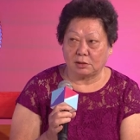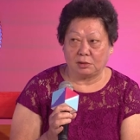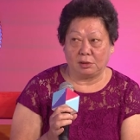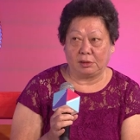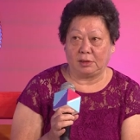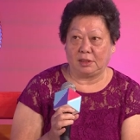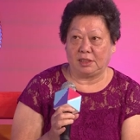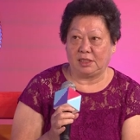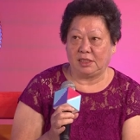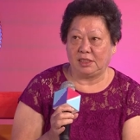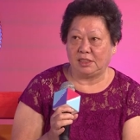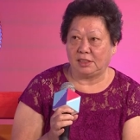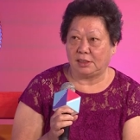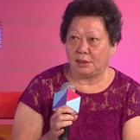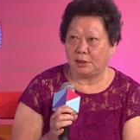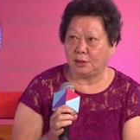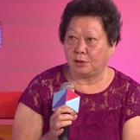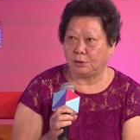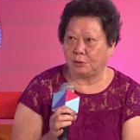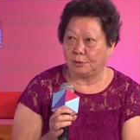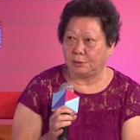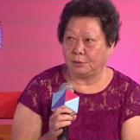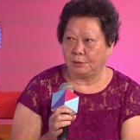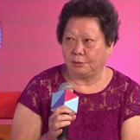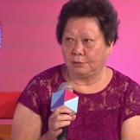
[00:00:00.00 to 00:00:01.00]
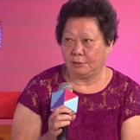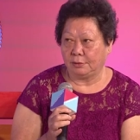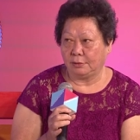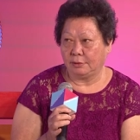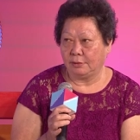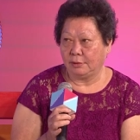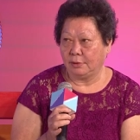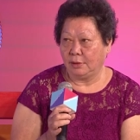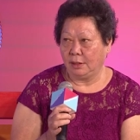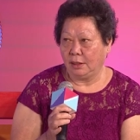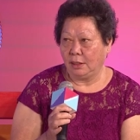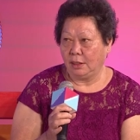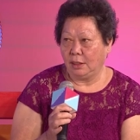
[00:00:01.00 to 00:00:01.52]
not easy to.
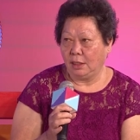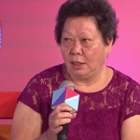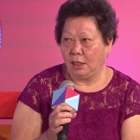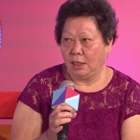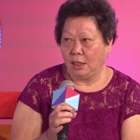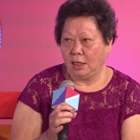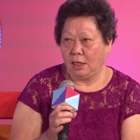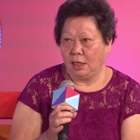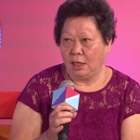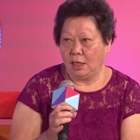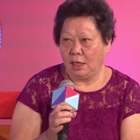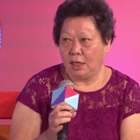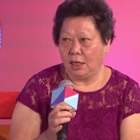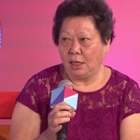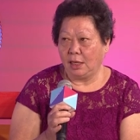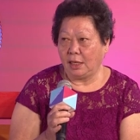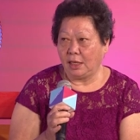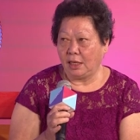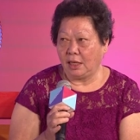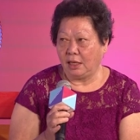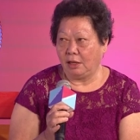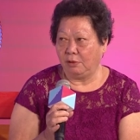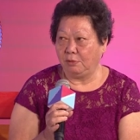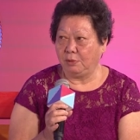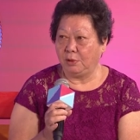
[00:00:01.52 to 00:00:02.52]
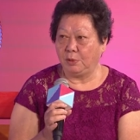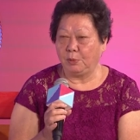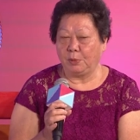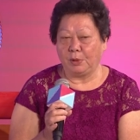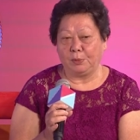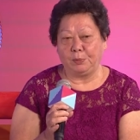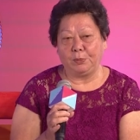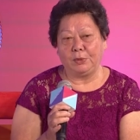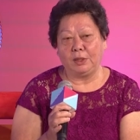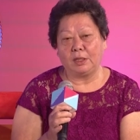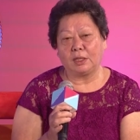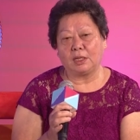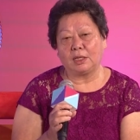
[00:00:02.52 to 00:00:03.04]
Like everyone
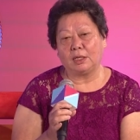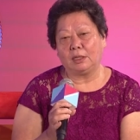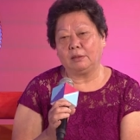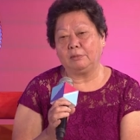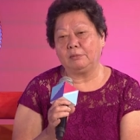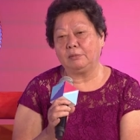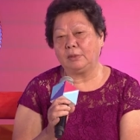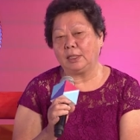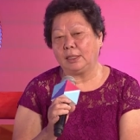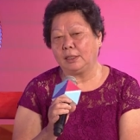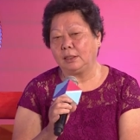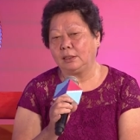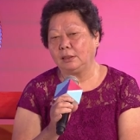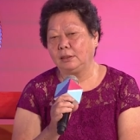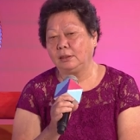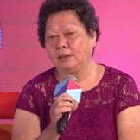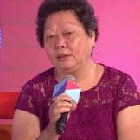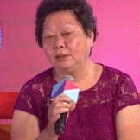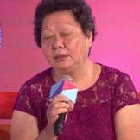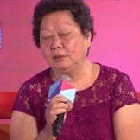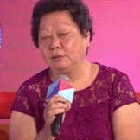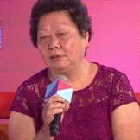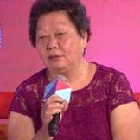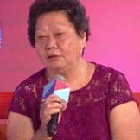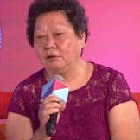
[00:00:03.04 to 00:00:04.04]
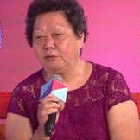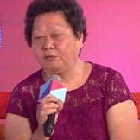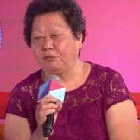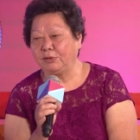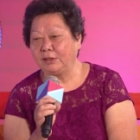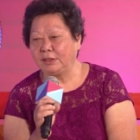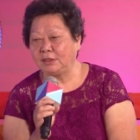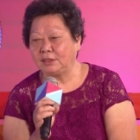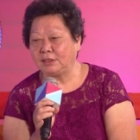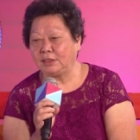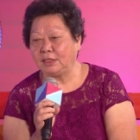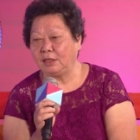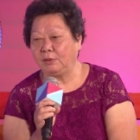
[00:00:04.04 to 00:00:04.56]
will come and, you know,
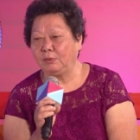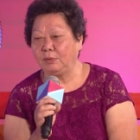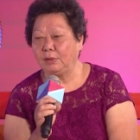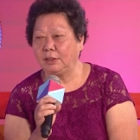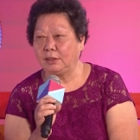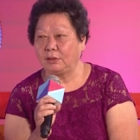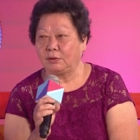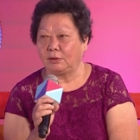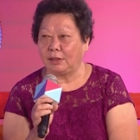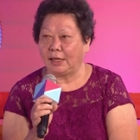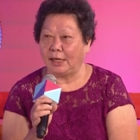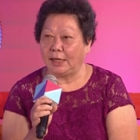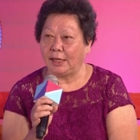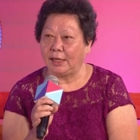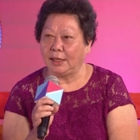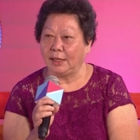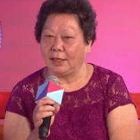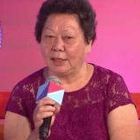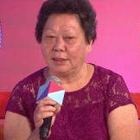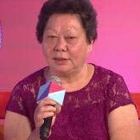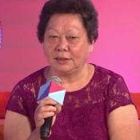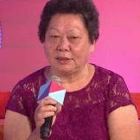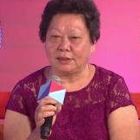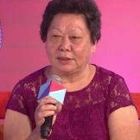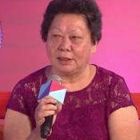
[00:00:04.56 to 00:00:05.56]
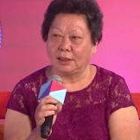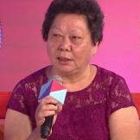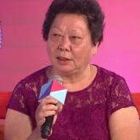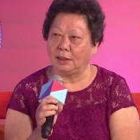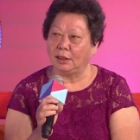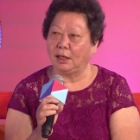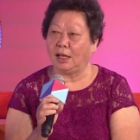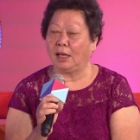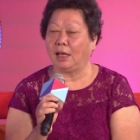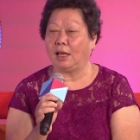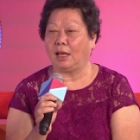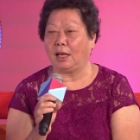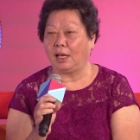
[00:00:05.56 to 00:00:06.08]
first they will try and say,
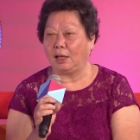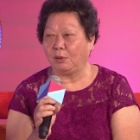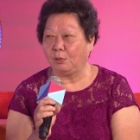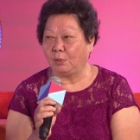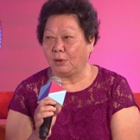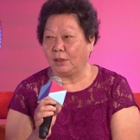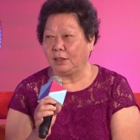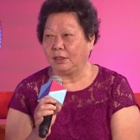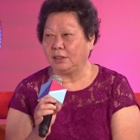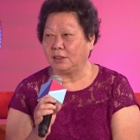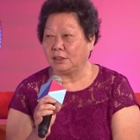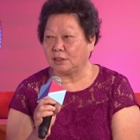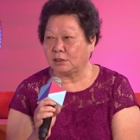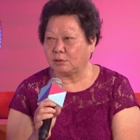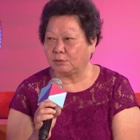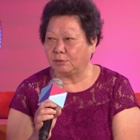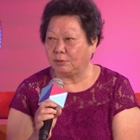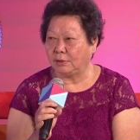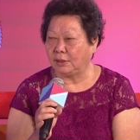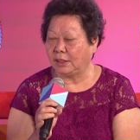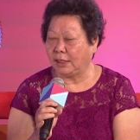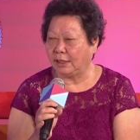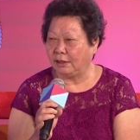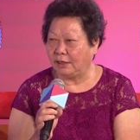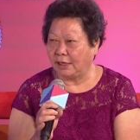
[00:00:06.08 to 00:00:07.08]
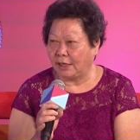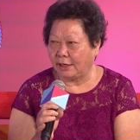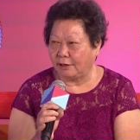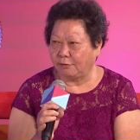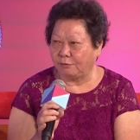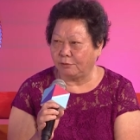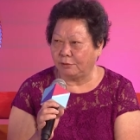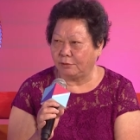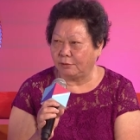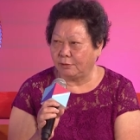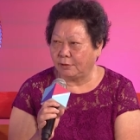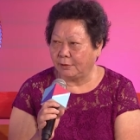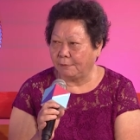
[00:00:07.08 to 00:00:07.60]
yeah, I want this food and that
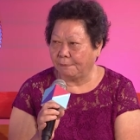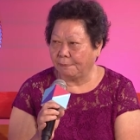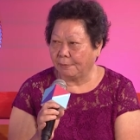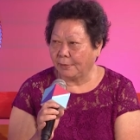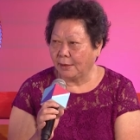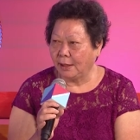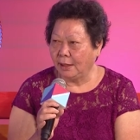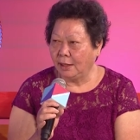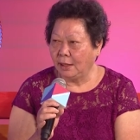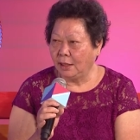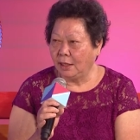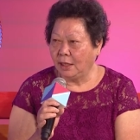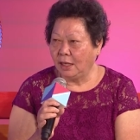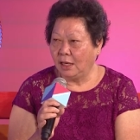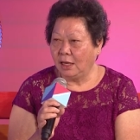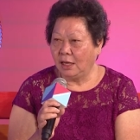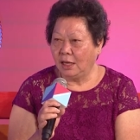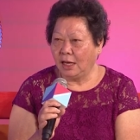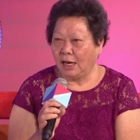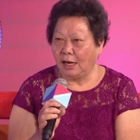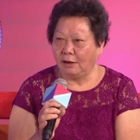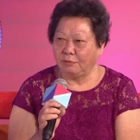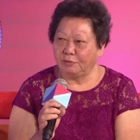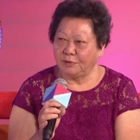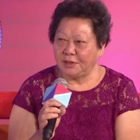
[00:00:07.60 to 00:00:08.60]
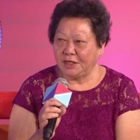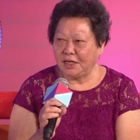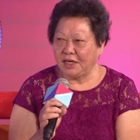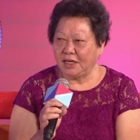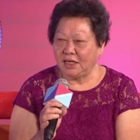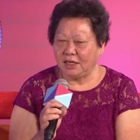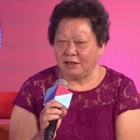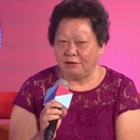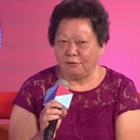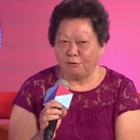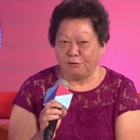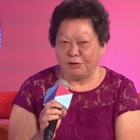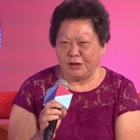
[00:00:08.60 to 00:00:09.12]
food. After
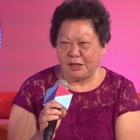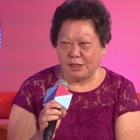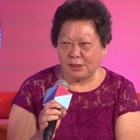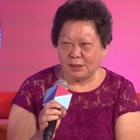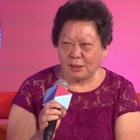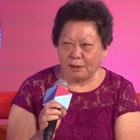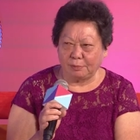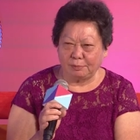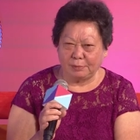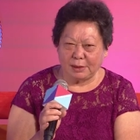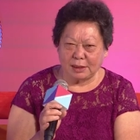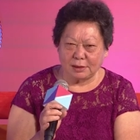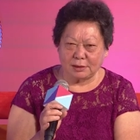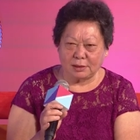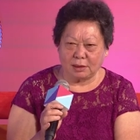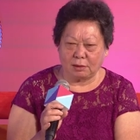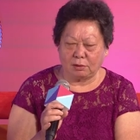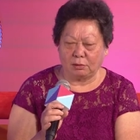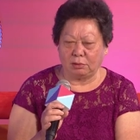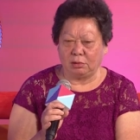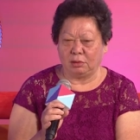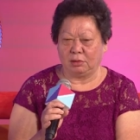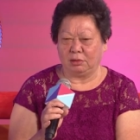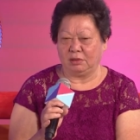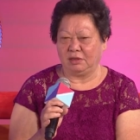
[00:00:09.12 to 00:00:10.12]
eating finish up, they say, oh,